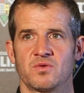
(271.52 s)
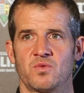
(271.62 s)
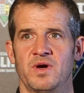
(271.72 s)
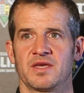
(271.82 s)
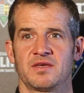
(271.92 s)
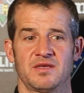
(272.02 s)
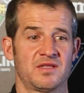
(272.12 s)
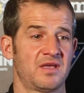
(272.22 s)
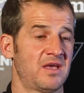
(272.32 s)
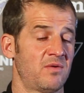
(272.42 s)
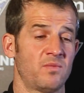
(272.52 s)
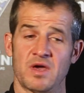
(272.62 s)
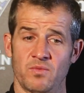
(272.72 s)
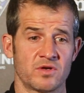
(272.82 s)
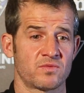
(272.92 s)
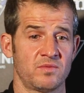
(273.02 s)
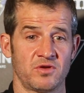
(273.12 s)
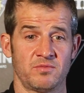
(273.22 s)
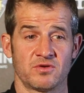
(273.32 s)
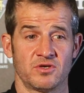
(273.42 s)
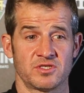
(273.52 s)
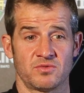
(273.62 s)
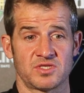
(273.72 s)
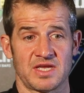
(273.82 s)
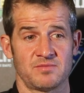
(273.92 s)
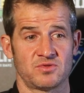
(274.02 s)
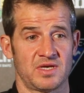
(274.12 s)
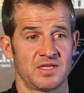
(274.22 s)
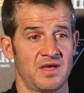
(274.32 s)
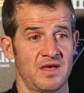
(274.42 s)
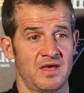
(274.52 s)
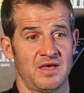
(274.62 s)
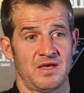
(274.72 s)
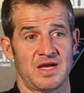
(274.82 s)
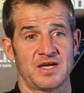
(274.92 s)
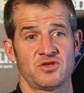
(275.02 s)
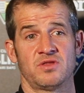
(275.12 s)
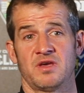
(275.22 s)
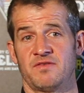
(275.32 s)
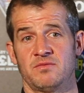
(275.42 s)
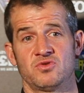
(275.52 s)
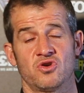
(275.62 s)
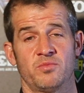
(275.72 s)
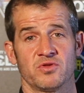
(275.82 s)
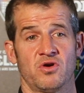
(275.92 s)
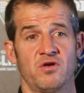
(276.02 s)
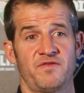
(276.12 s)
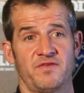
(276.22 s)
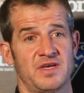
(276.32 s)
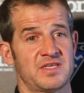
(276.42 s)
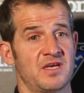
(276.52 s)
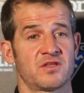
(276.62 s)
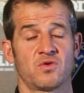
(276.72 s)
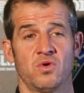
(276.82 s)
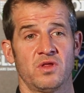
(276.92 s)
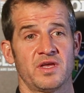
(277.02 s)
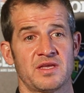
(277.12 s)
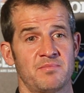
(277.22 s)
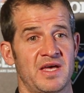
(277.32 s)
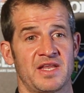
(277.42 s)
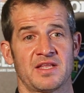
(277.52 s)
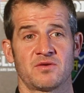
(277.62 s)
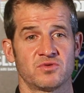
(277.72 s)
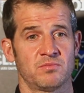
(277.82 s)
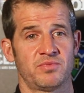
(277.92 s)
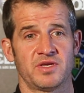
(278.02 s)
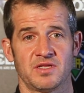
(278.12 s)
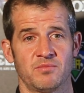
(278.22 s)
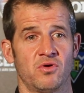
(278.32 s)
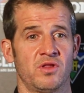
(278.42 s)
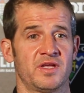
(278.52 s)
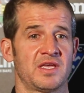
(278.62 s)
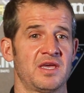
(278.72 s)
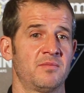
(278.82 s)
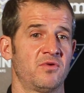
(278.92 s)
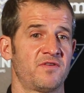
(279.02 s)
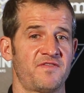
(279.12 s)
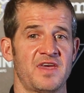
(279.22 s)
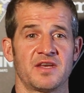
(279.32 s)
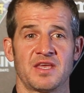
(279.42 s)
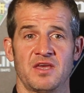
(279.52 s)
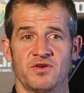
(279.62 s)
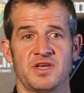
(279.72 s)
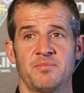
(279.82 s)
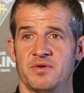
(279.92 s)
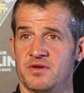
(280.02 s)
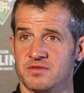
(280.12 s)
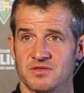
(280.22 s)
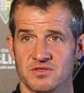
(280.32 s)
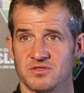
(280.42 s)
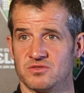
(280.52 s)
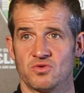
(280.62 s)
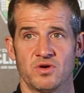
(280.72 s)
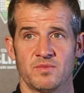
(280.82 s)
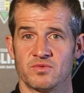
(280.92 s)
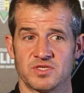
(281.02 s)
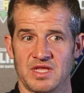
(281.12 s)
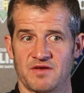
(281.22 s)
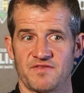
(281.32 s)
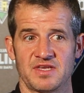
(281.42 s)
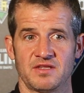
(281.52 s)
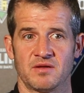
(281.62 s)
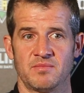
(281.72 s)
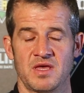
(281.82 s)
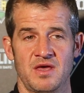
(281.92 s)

quick. And it worked with Brew because there was times when I knew that if he was dropping off and you had quality like Barry Nicholson playing the ball into him, or Fergie or Nipper, Scotty Wilson there finding him,